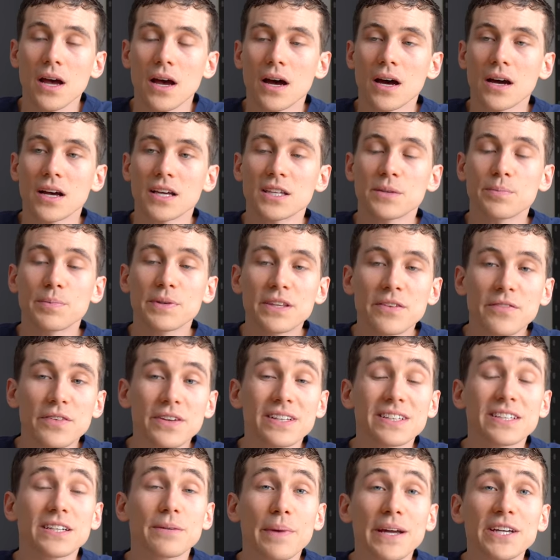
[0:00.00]
uh,
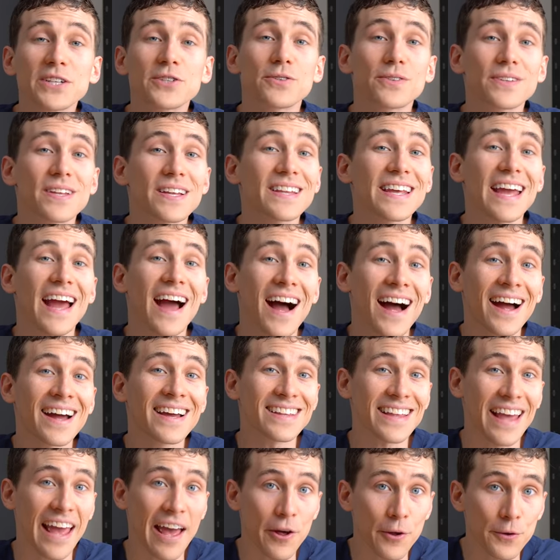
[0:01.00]
specifically to make sure that the eye
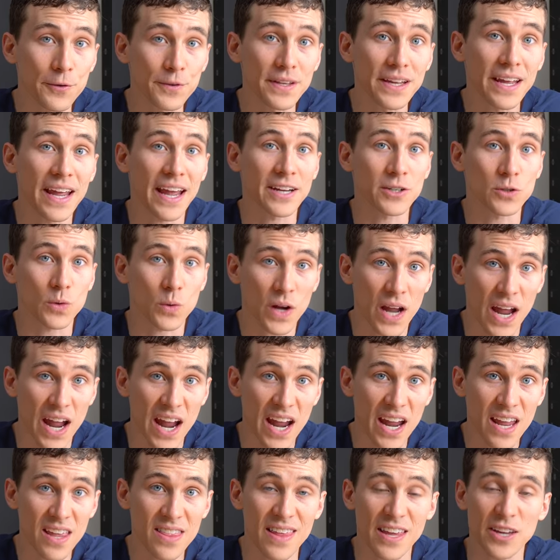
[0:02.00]
is healthy and
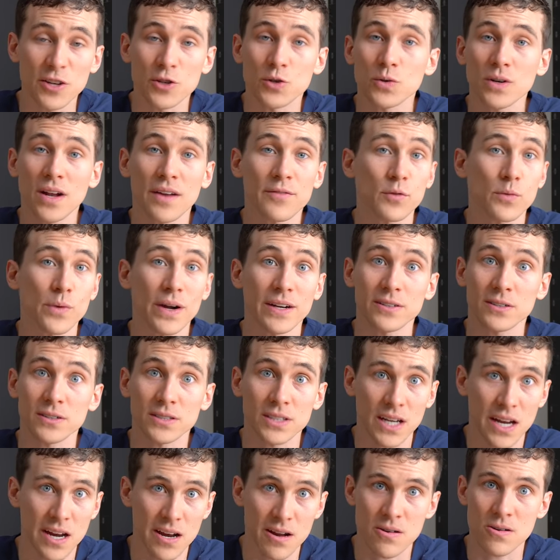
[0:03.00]
okay and that you don't have a retinal
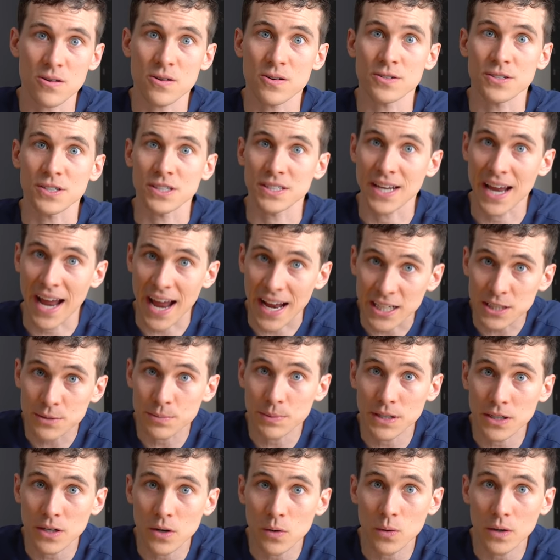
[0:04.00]
tear or
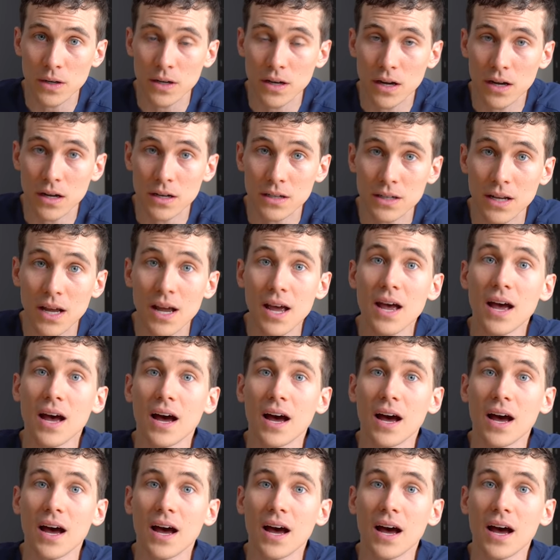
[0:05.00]
detachment going on,